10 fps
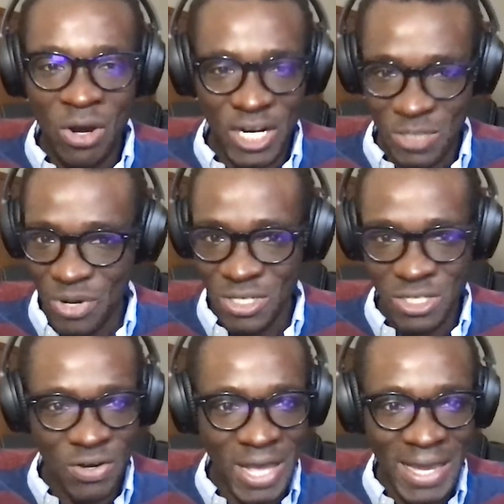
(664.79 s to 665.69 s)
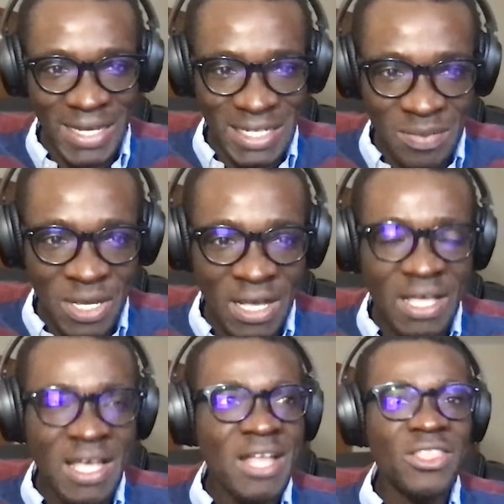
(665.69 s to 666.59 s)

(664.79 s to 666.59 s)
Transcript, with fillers: our experiences are in academia.